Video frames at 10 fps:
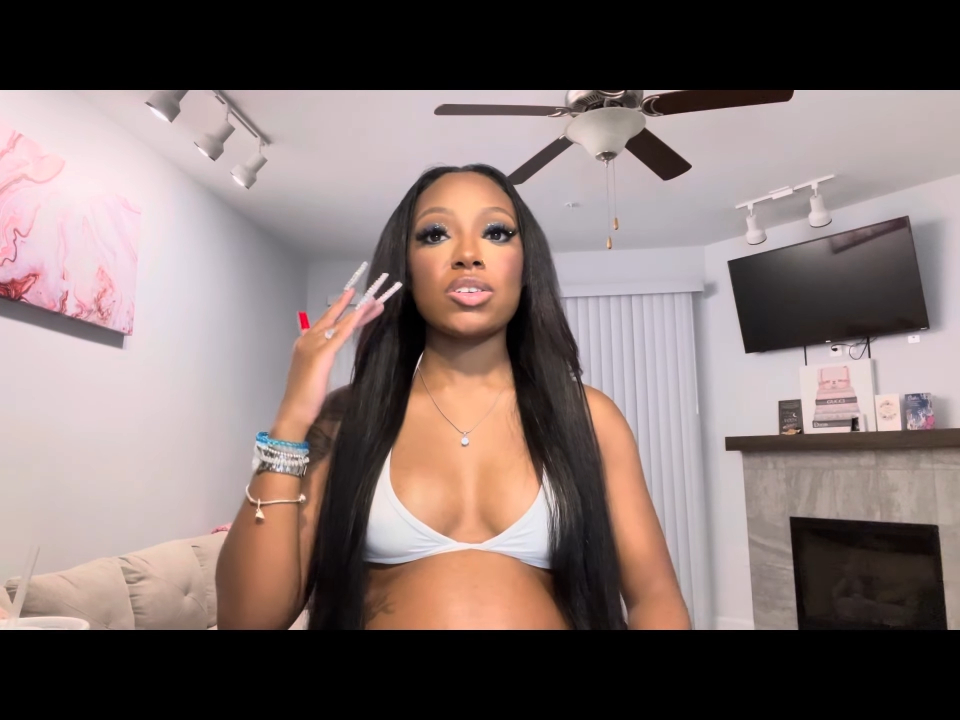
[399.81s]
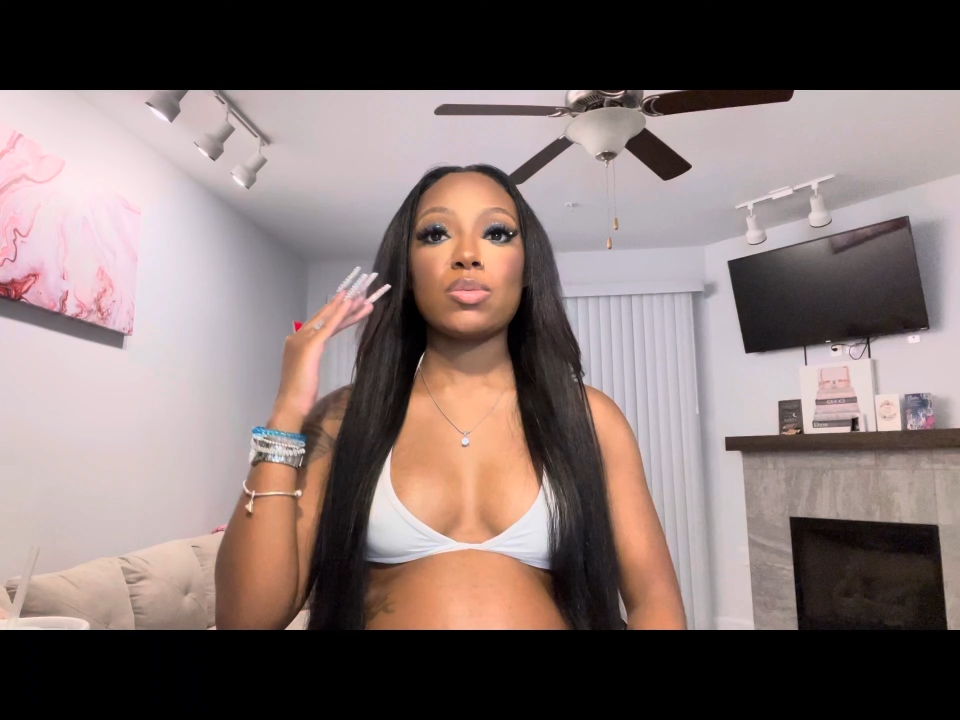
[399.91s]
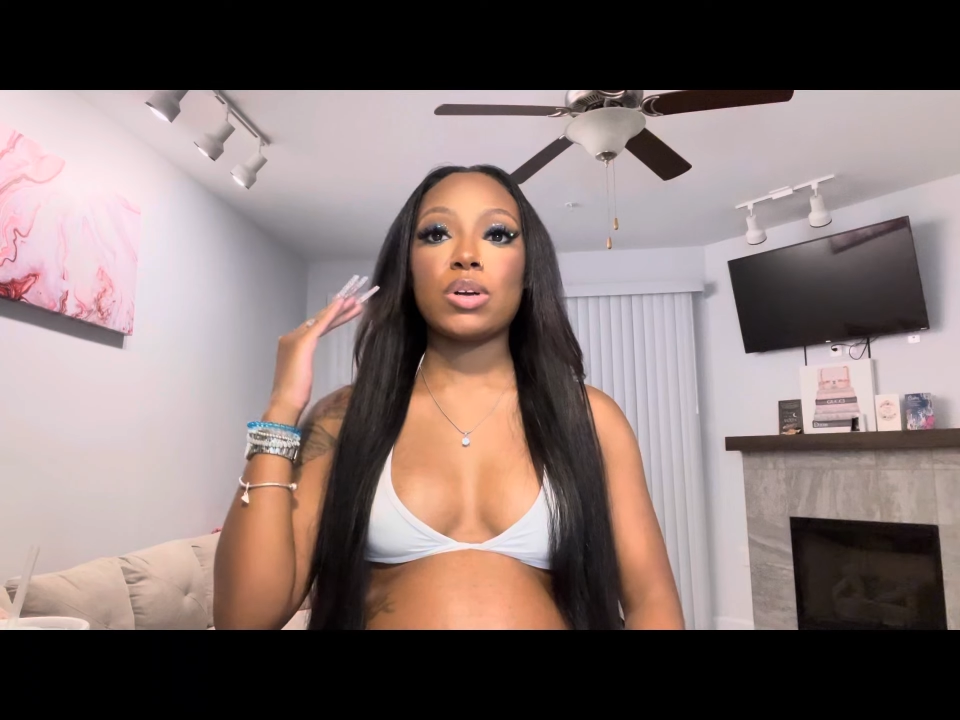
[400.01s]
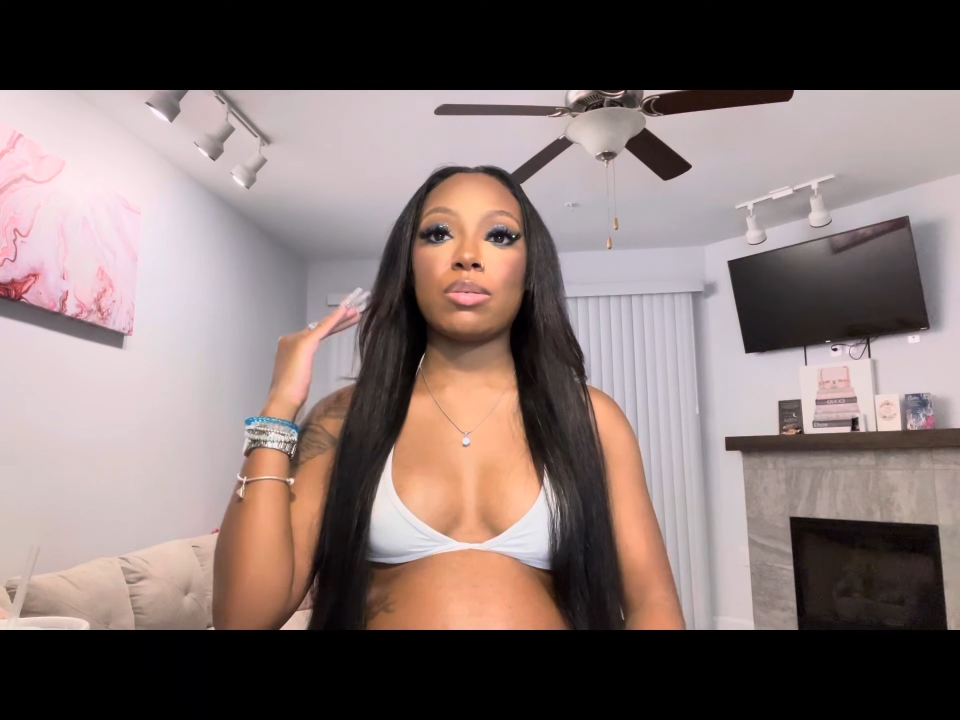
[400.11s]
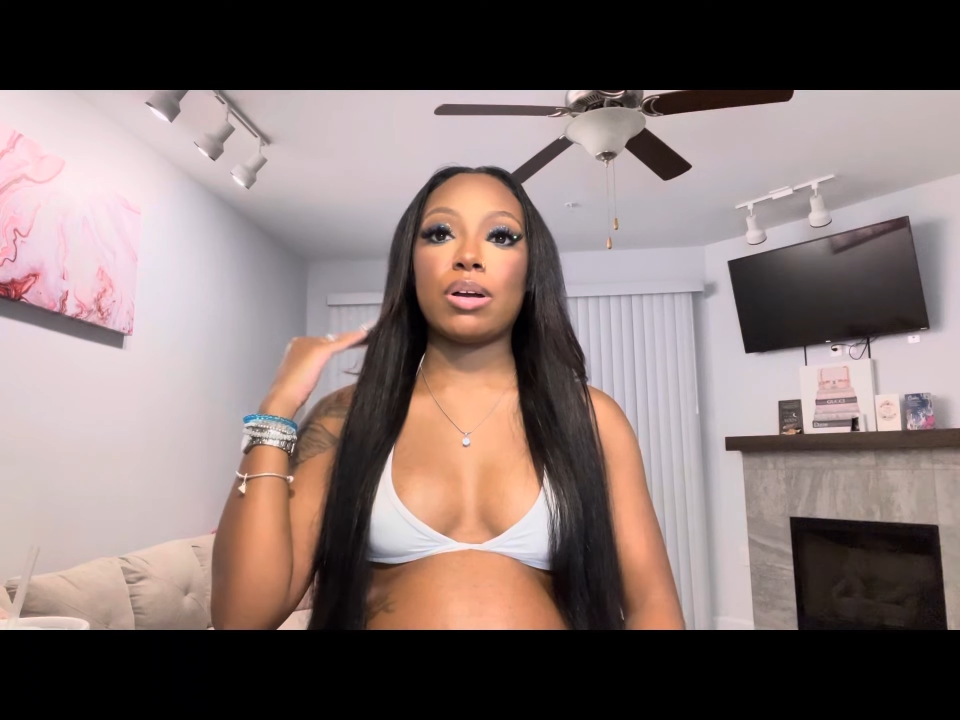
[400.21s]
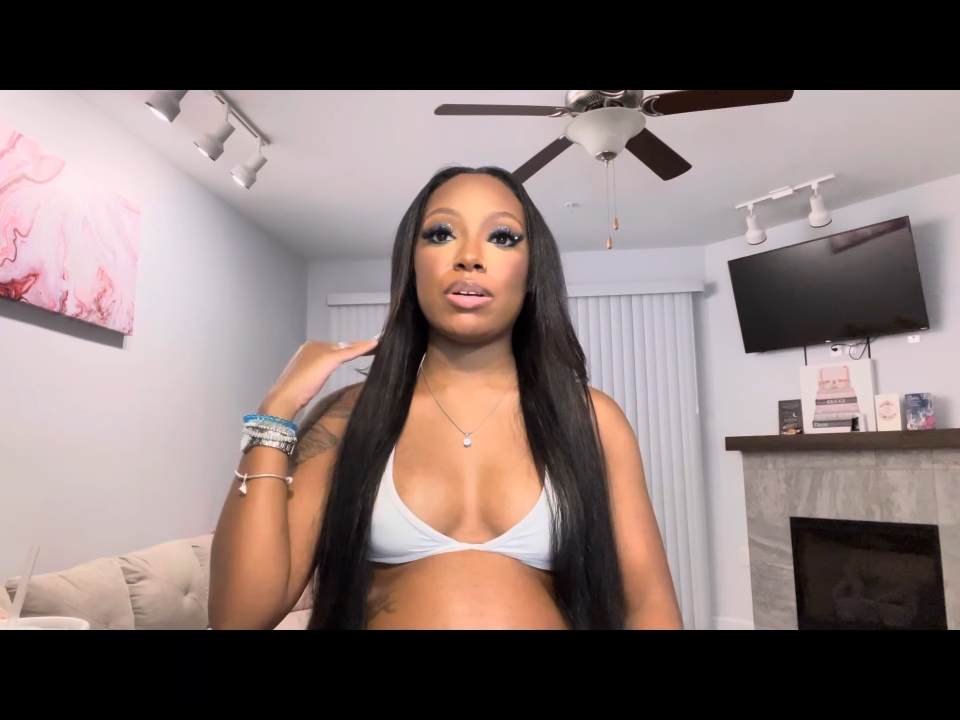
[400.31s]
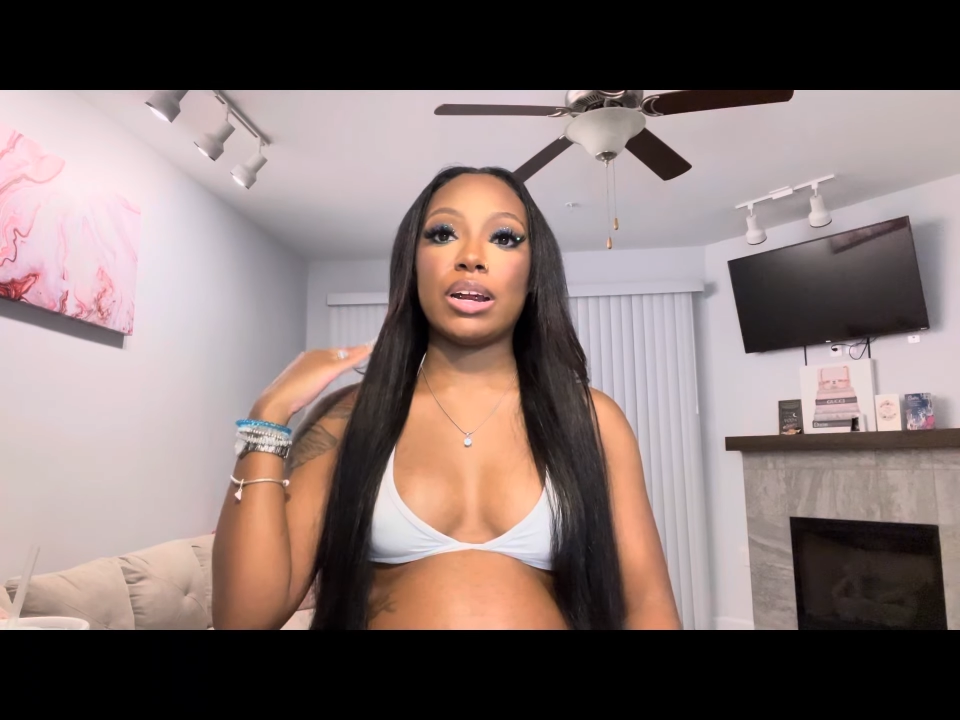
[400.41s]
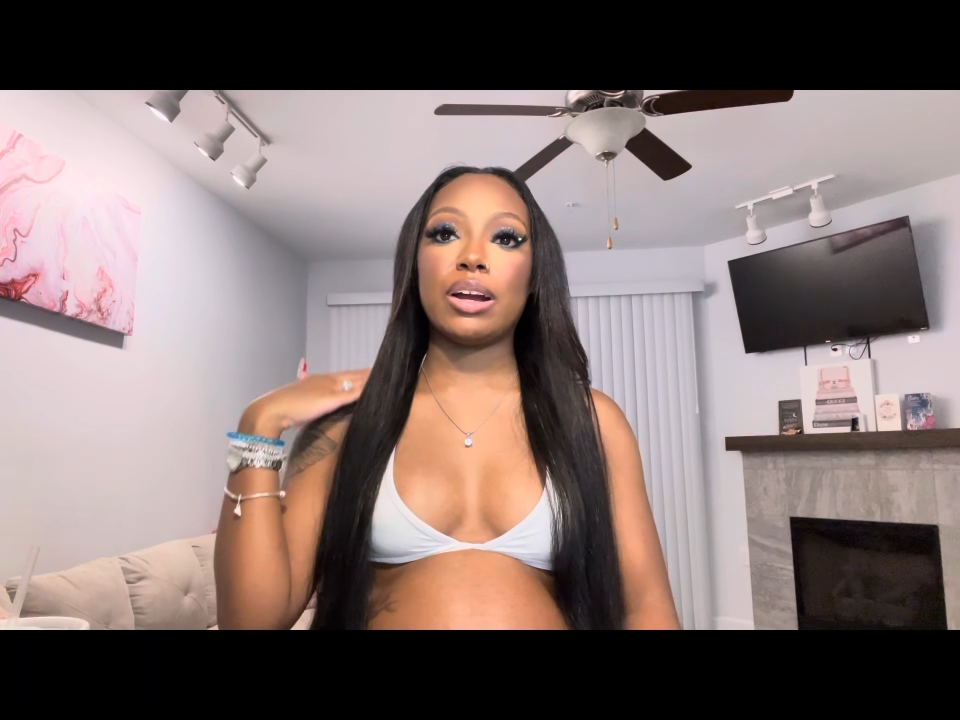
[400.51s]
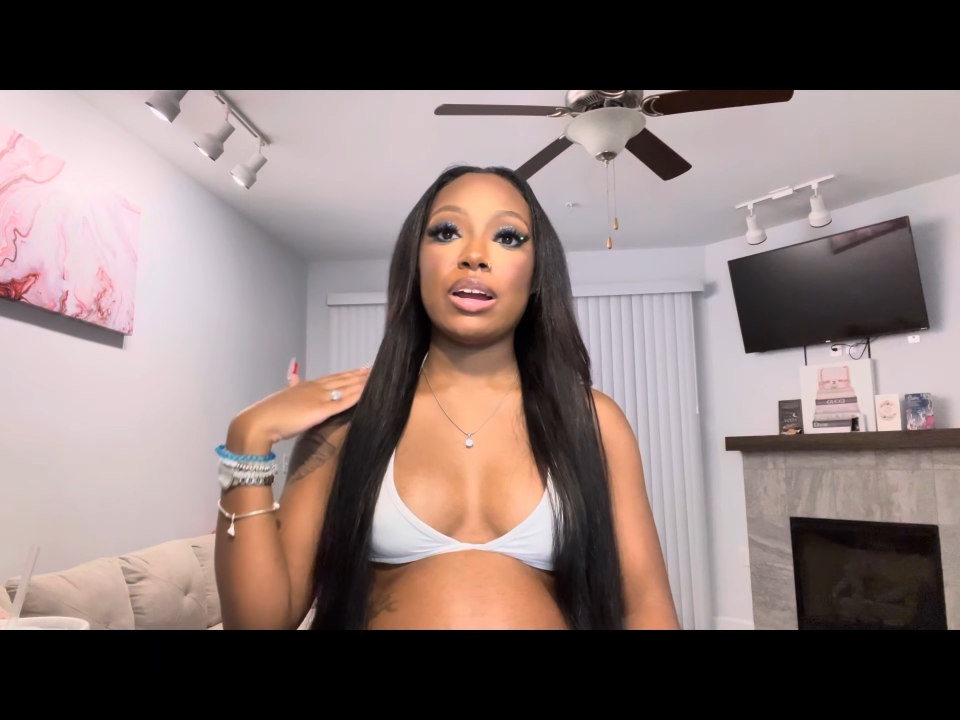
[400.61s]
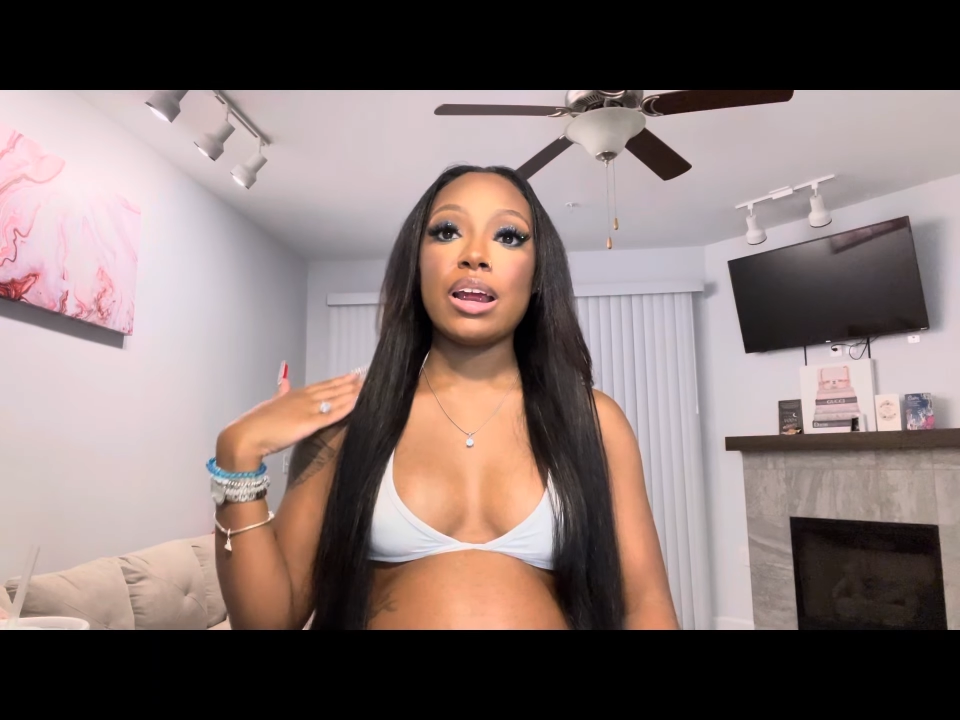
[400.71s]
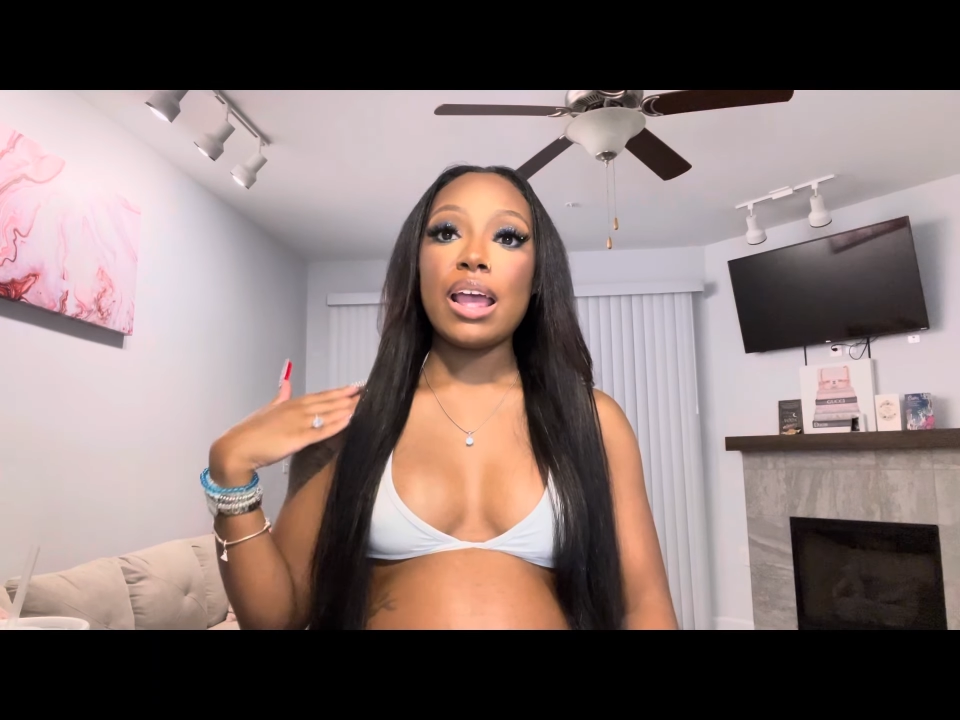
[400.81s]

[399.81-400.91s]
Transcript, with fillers: somewhere around there.